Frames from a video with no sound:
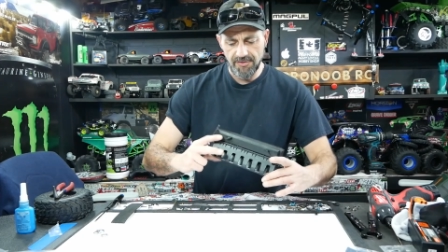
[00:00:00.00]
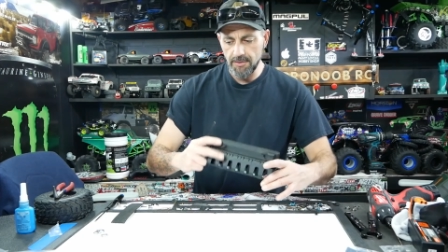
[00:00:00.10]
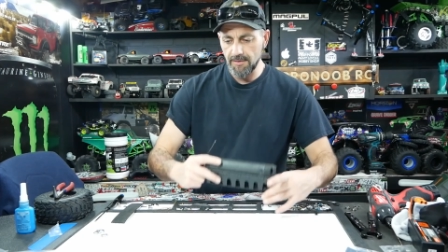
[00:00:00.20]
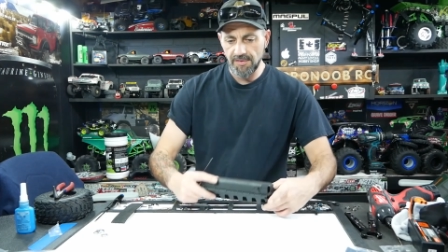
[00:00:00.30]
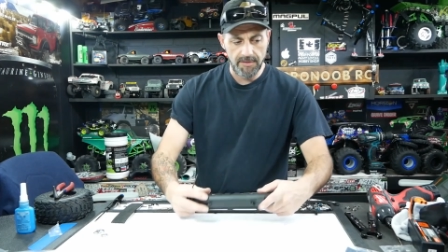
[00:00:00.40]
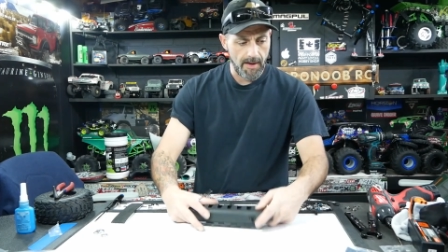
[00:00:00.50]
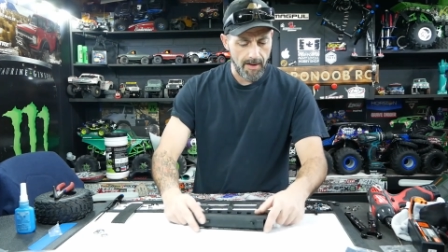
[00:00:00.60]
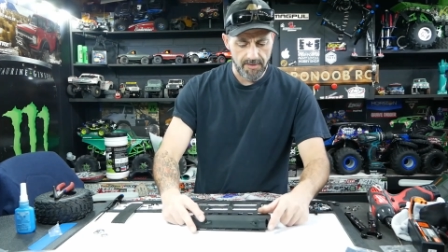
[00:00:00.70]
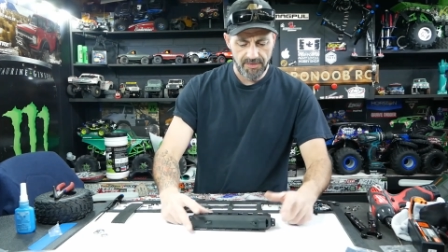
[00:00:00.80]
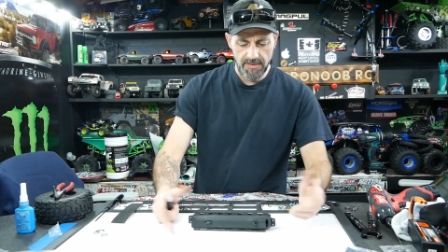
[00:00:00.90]
you can see,
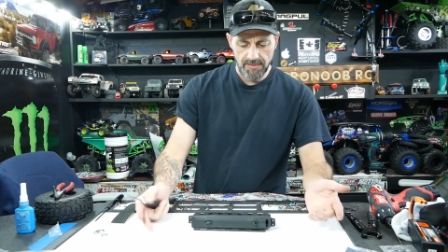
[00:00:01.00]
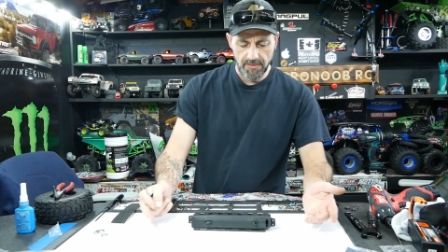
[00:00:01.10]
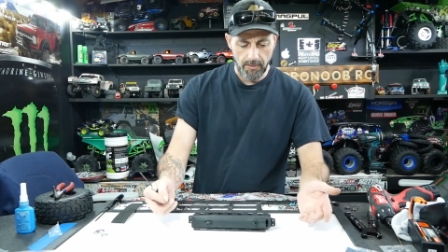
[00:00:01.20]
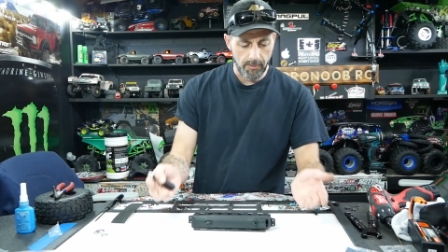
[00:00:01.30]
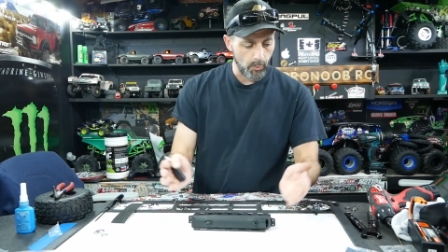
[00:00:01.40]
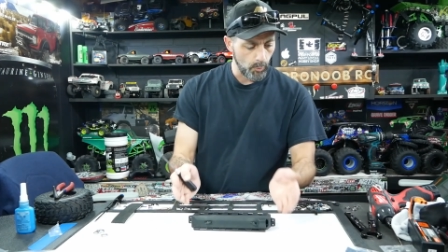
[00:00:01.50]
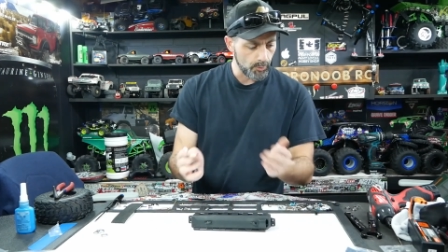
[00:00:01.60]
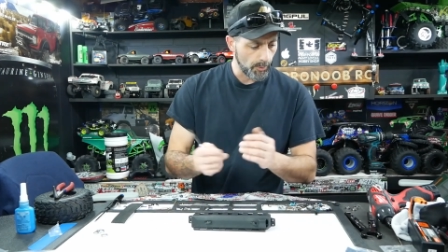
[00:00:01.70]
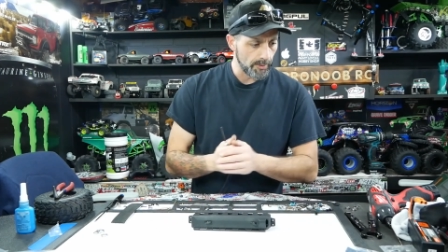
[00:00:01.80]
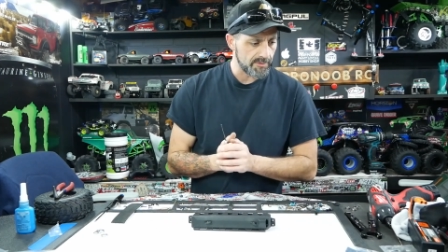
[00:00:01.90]
guys, these are
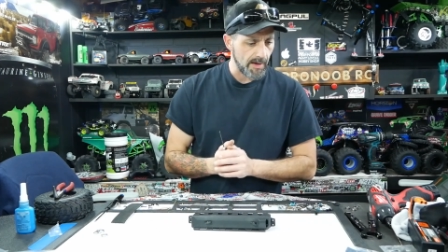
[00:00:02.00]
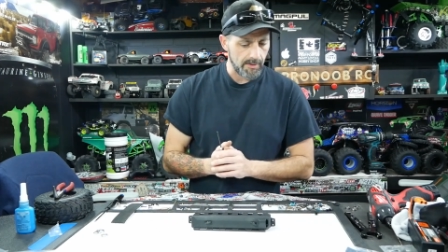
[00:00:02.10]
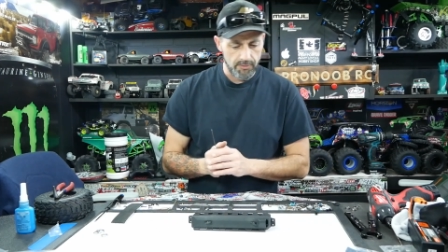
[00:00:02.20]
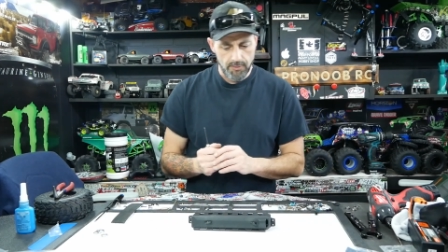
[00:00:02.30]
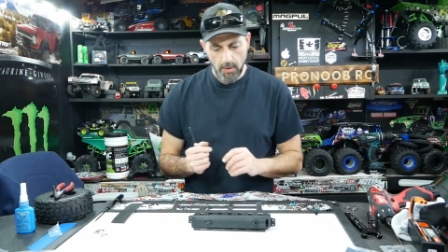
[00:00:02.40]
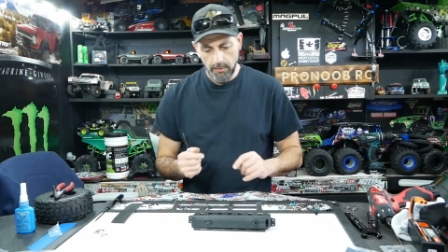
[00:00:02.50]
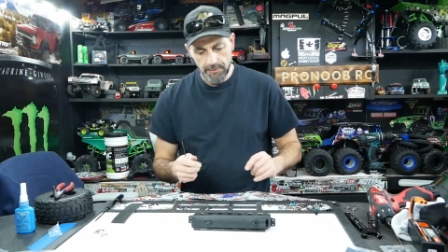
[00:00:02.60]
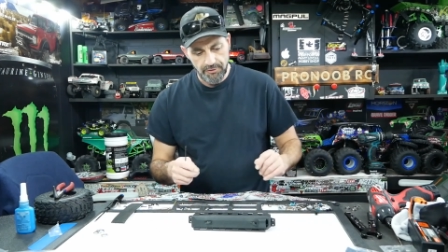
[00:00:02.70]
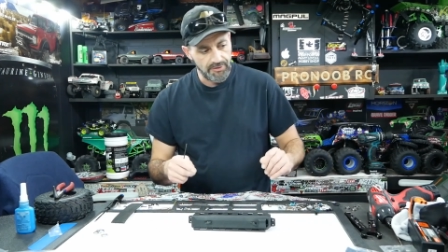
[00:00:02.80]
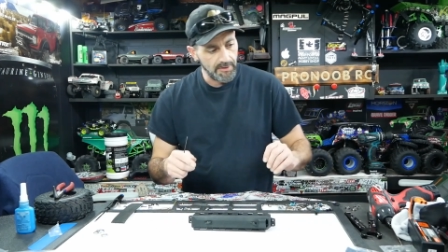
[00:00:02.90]
old world
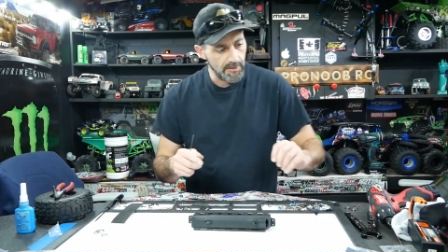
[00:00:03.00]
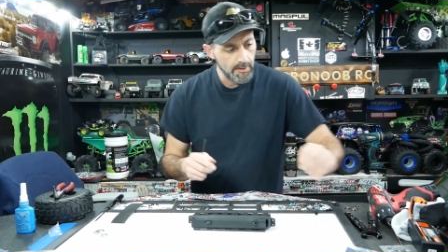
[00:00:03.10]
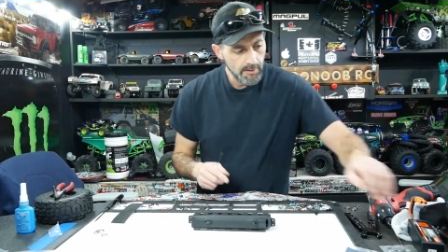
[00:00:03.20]
technology.